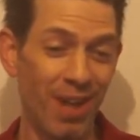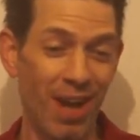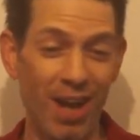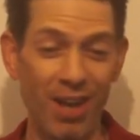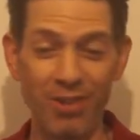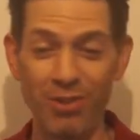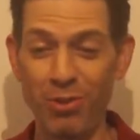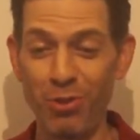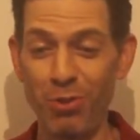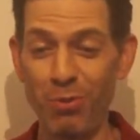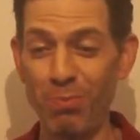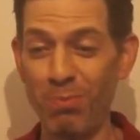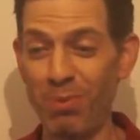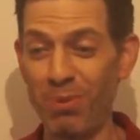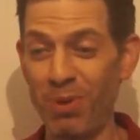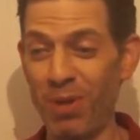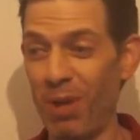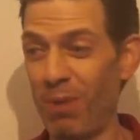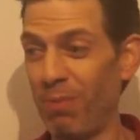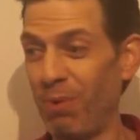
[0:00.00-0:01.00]
I assumed
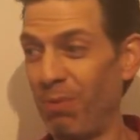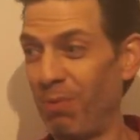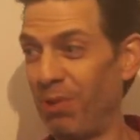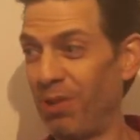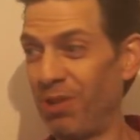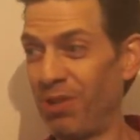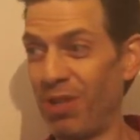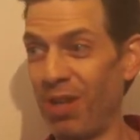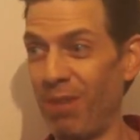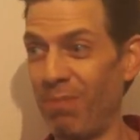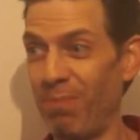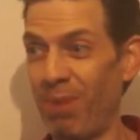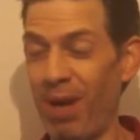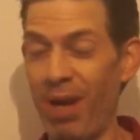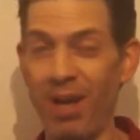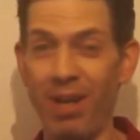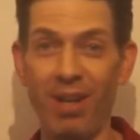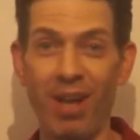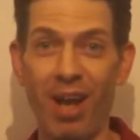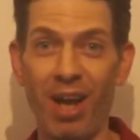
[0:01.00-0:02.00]
that we would just get
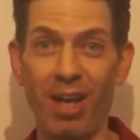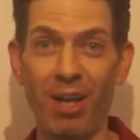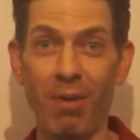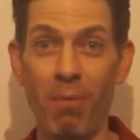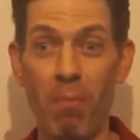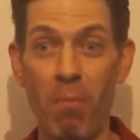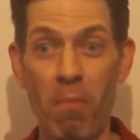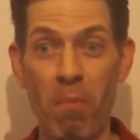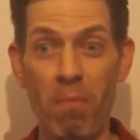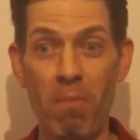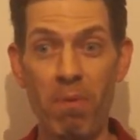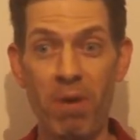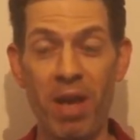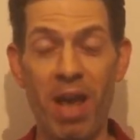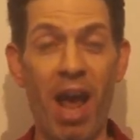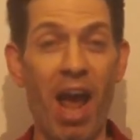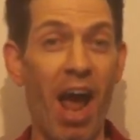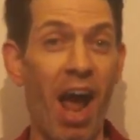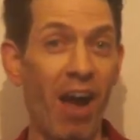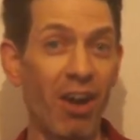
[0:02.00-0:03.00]
paid like
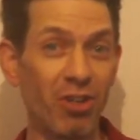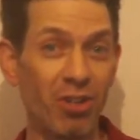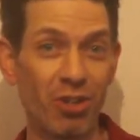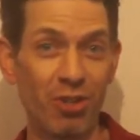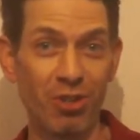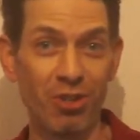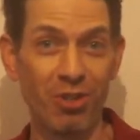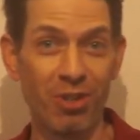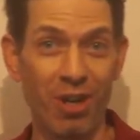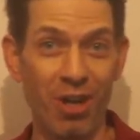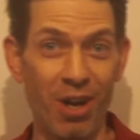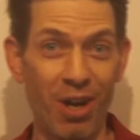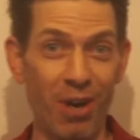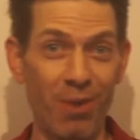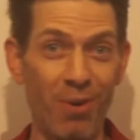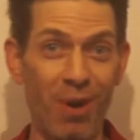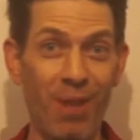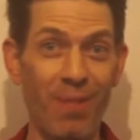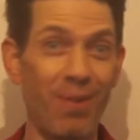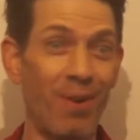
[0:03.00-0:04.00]
cash
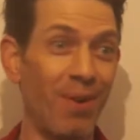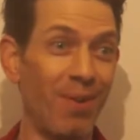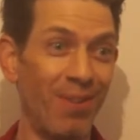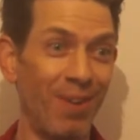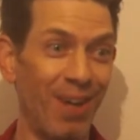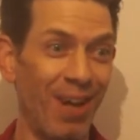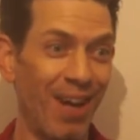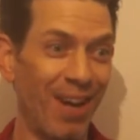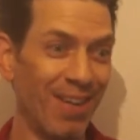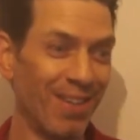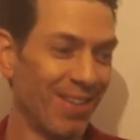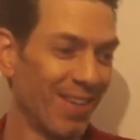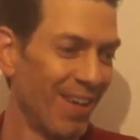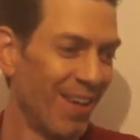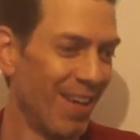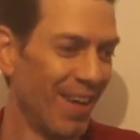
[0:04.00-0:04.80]
right there at the end.